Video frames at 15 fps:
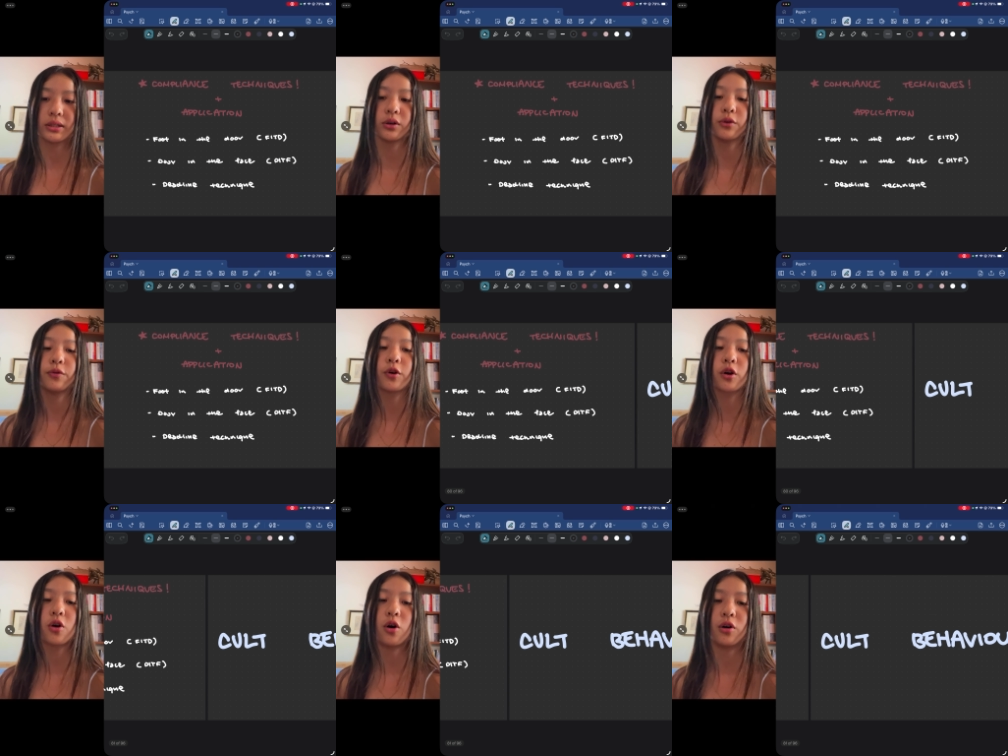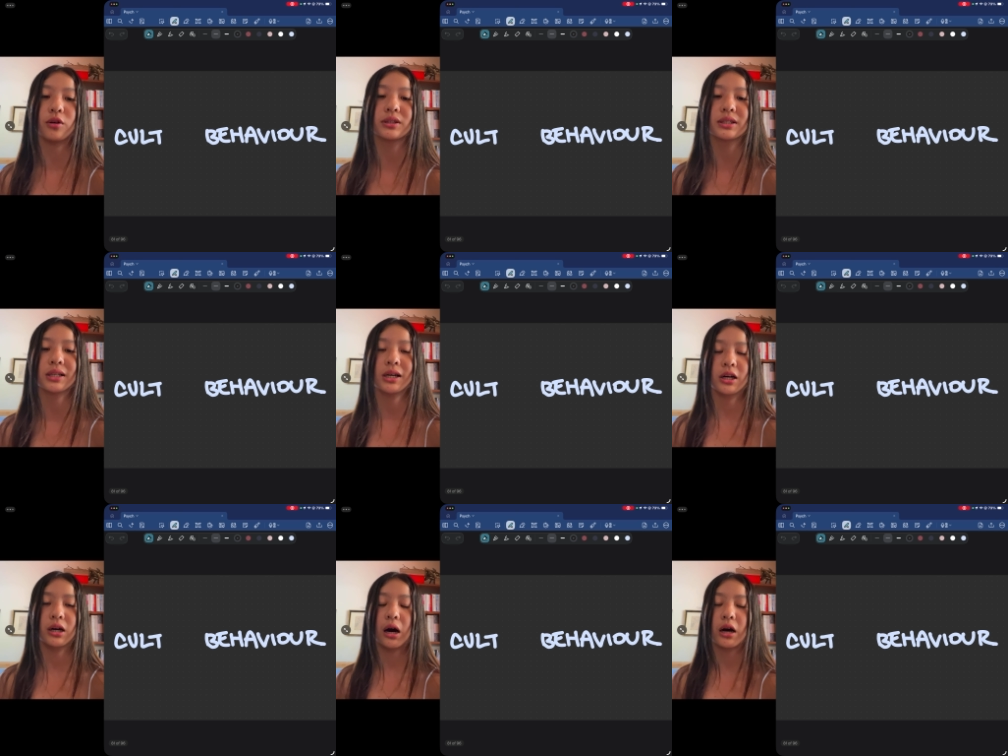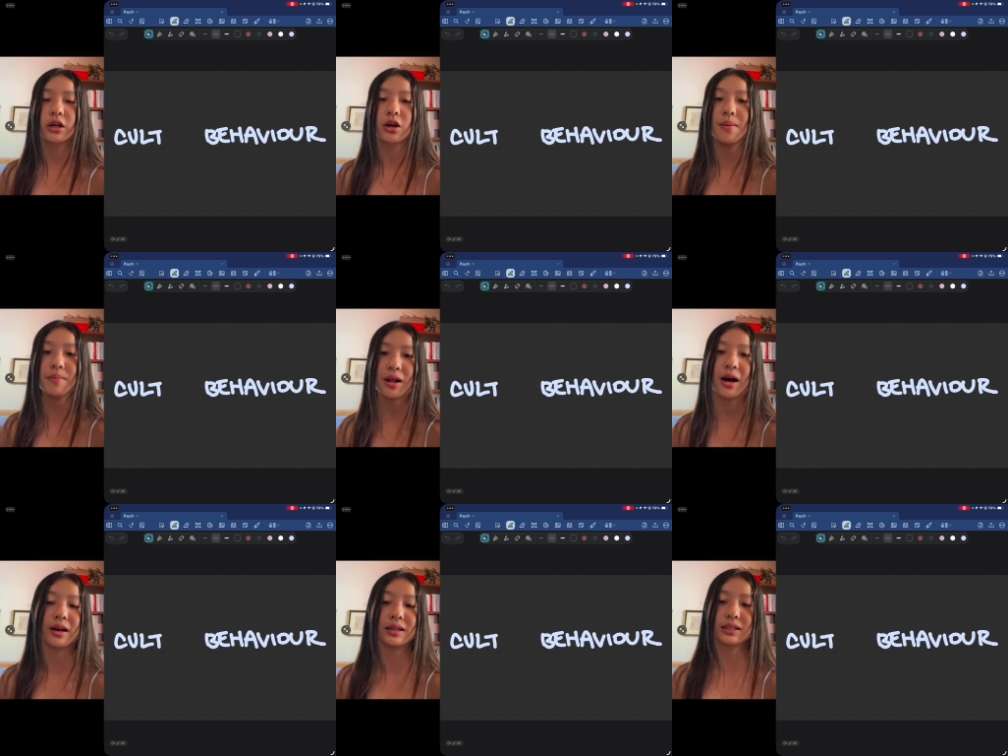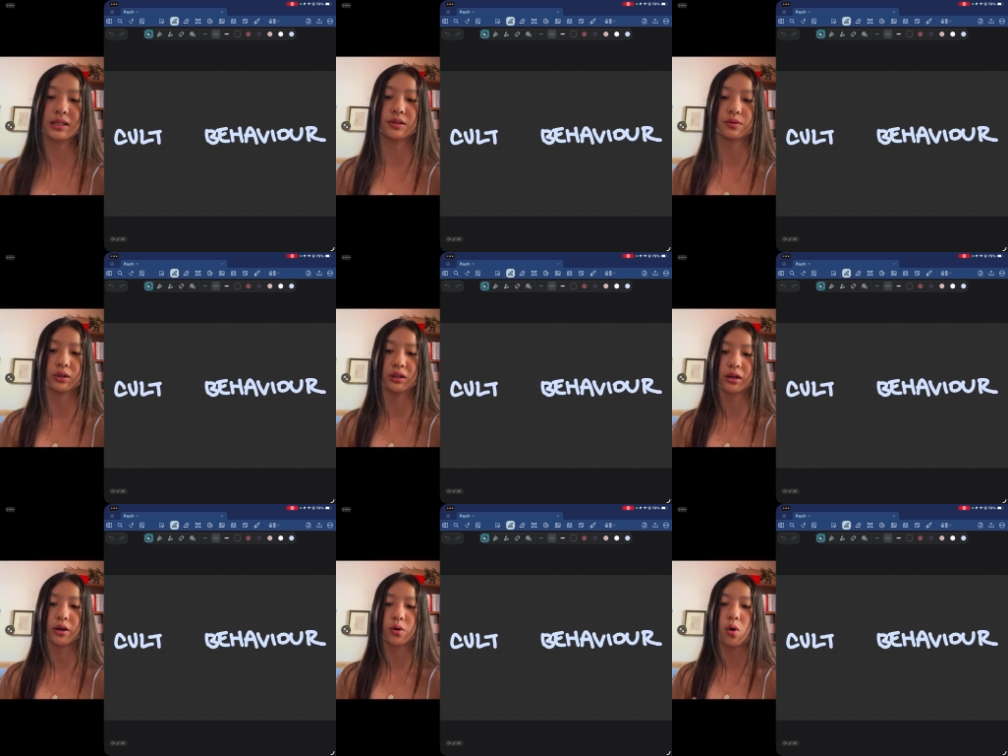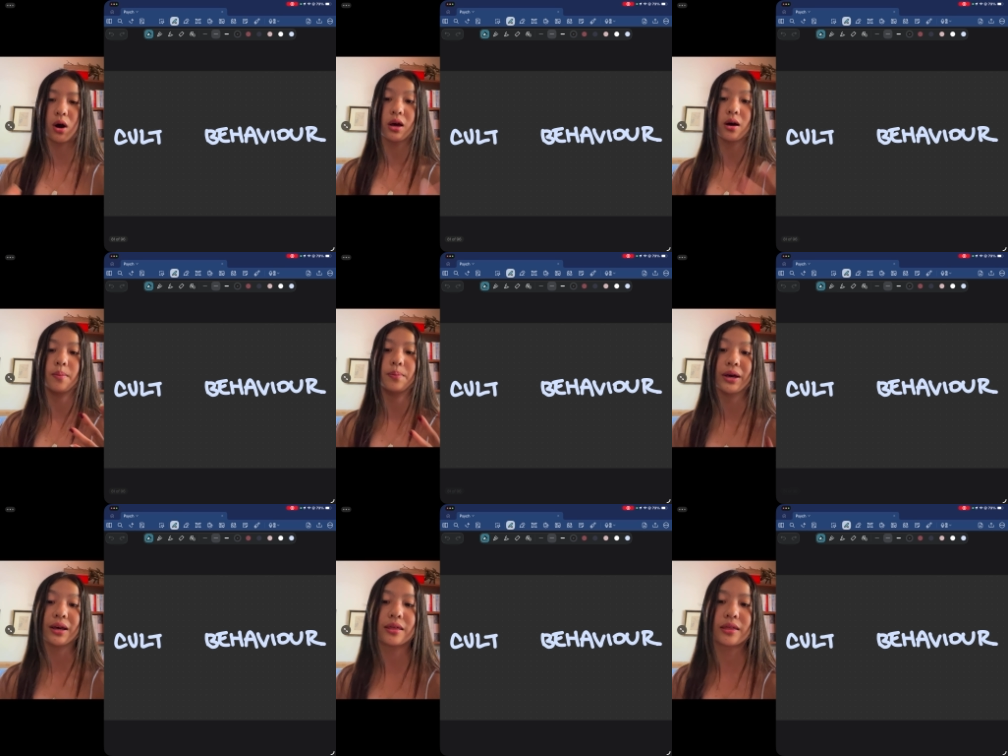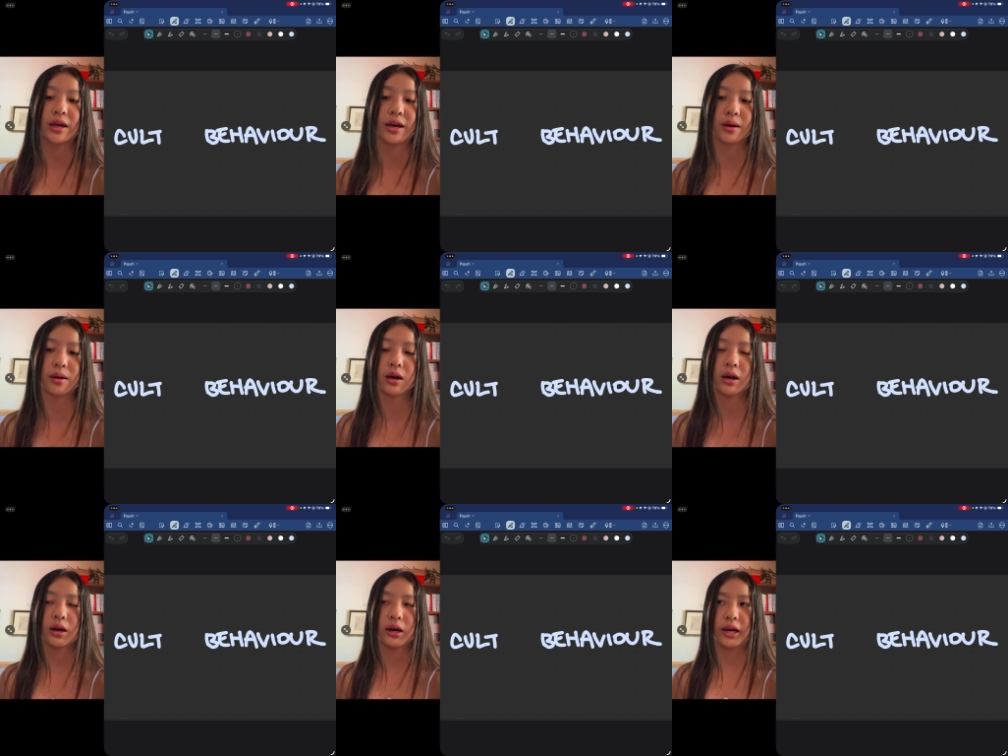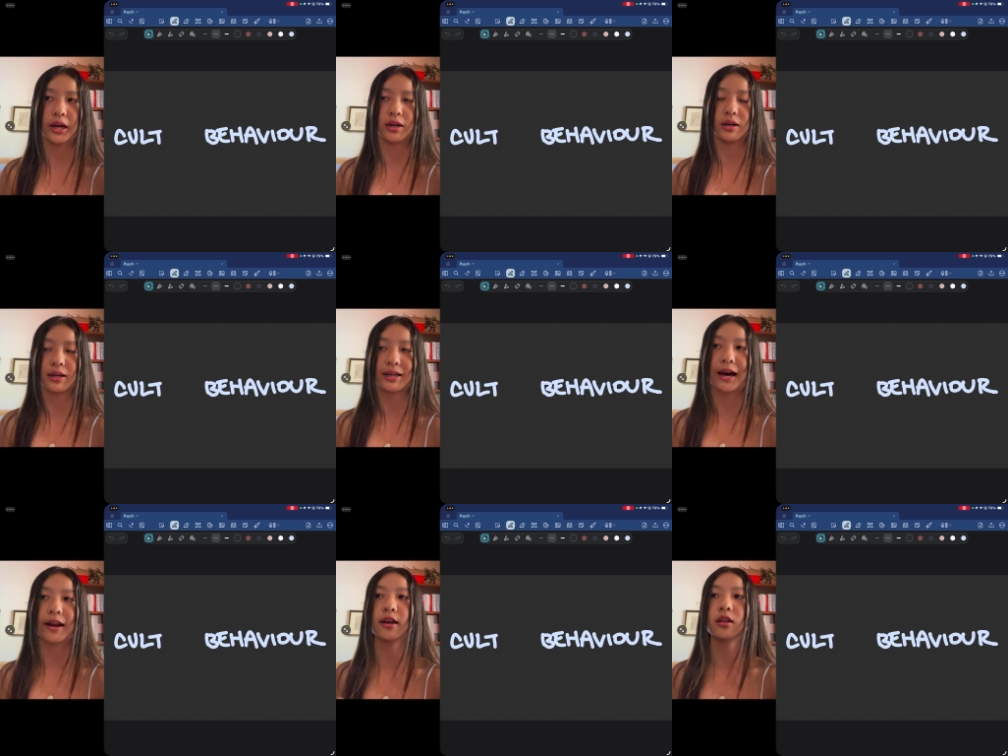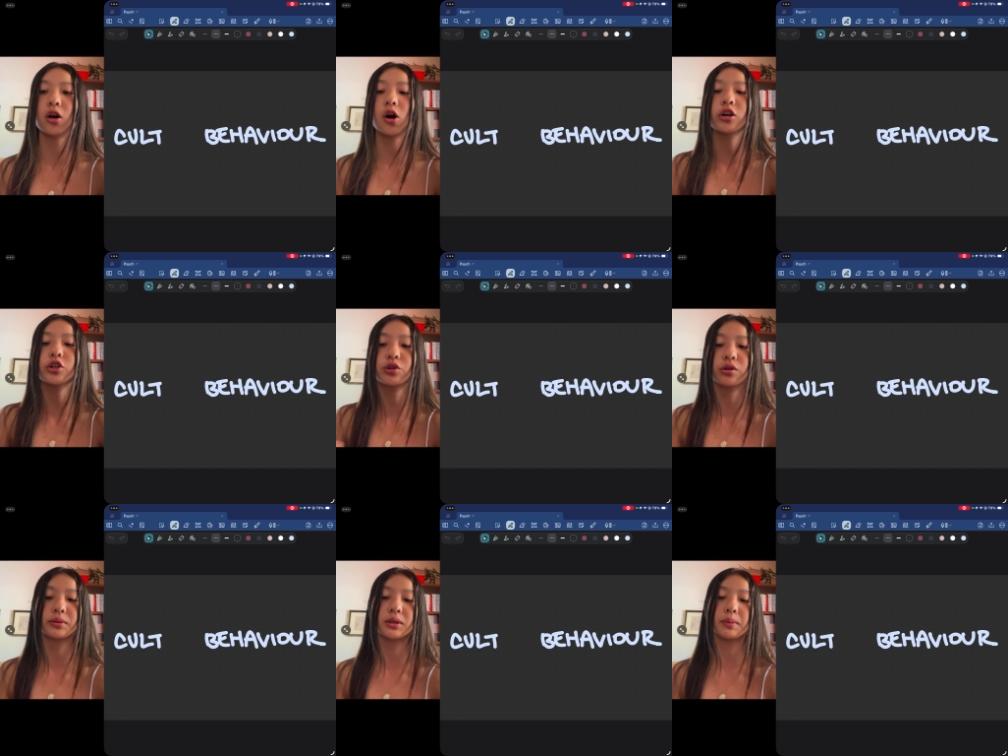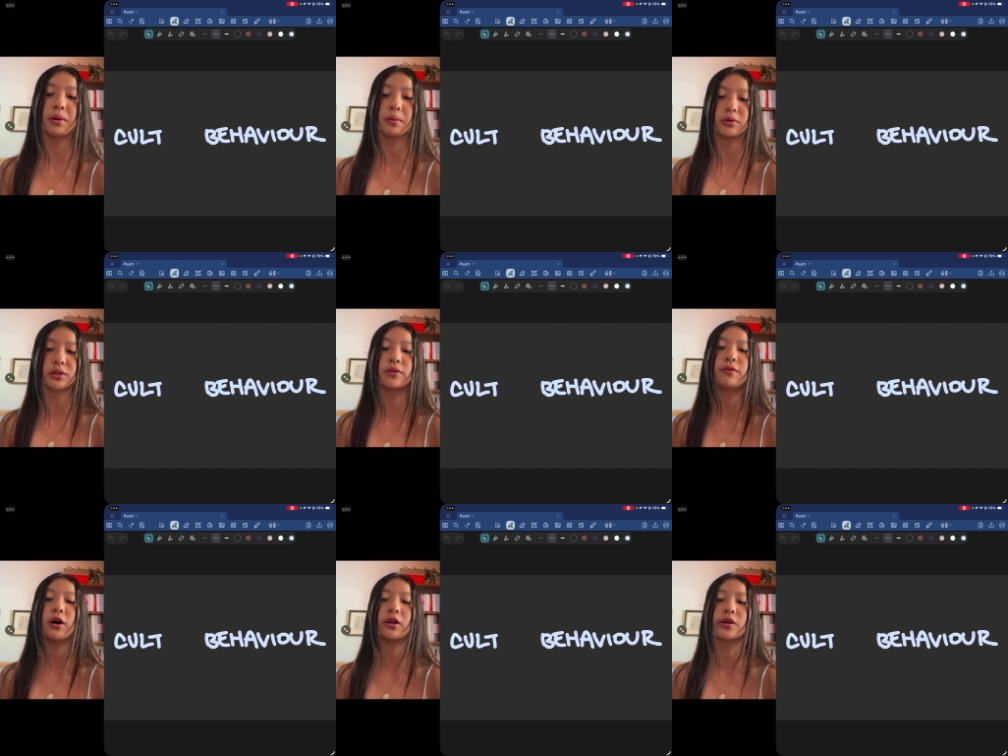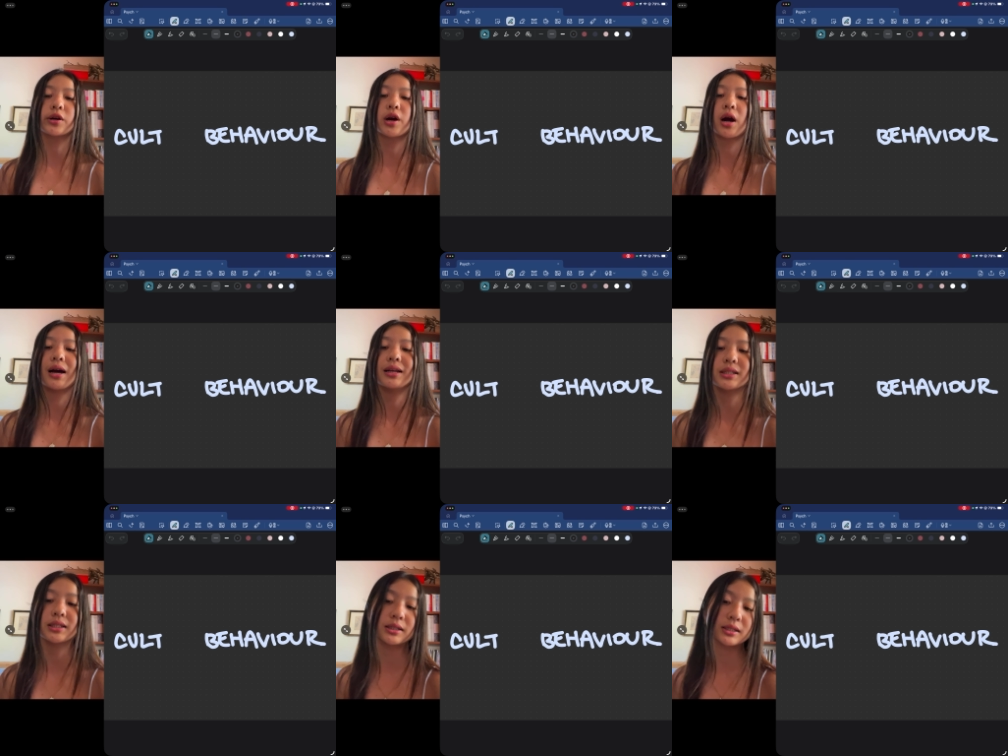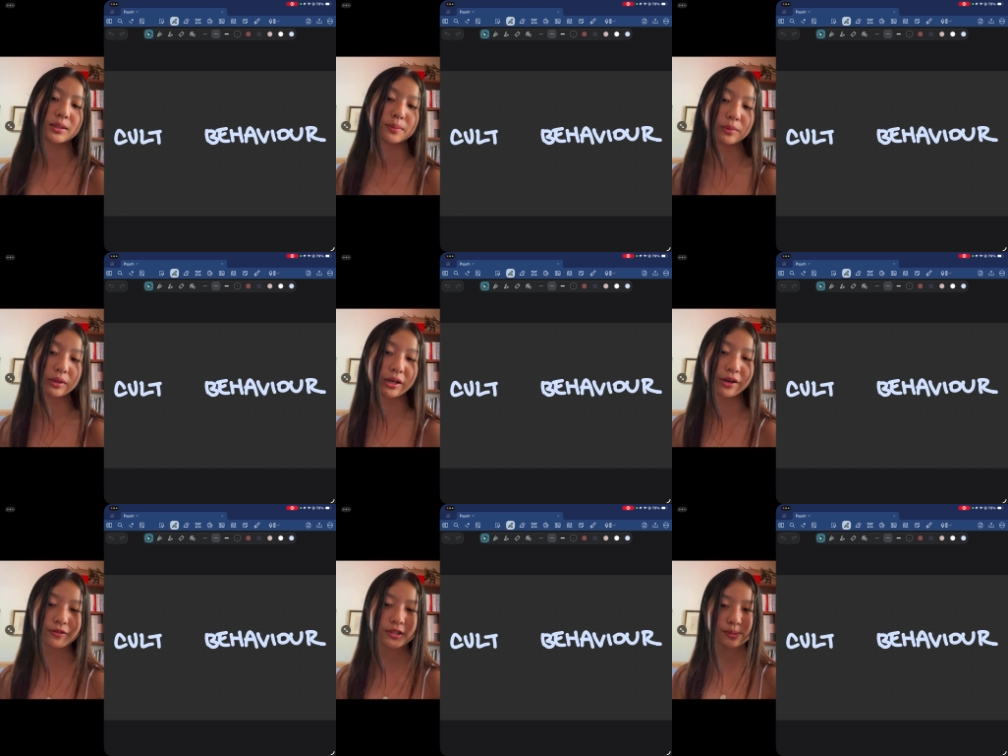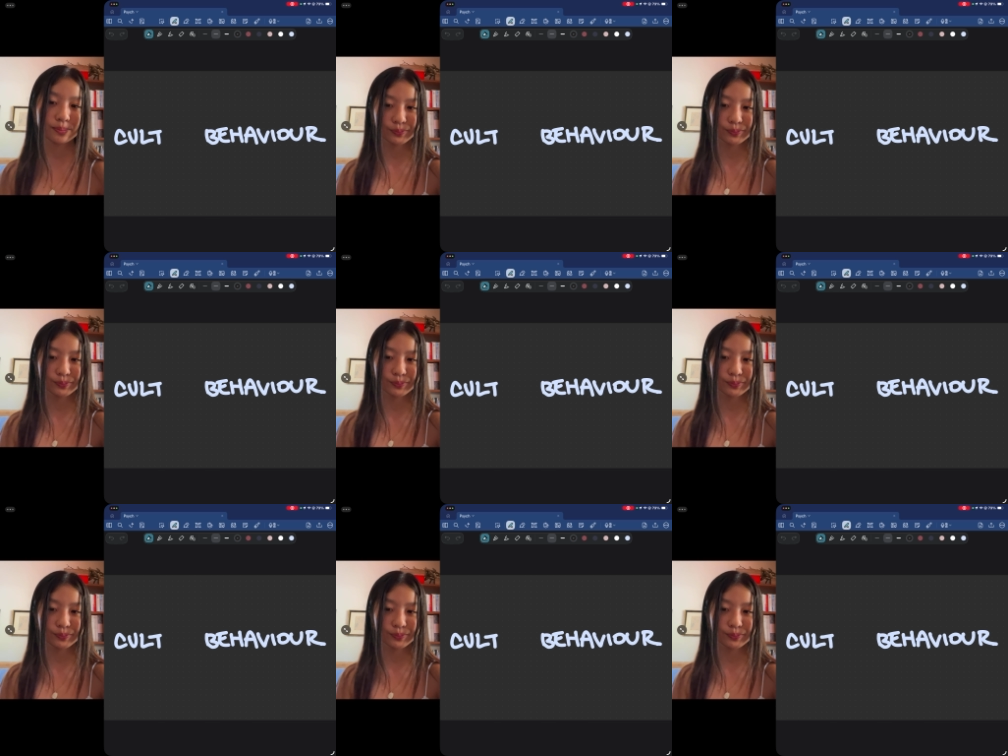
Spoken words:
So for cults, compliance is really quite a big thing in getting large groups of people to follow your ideals and beliefs.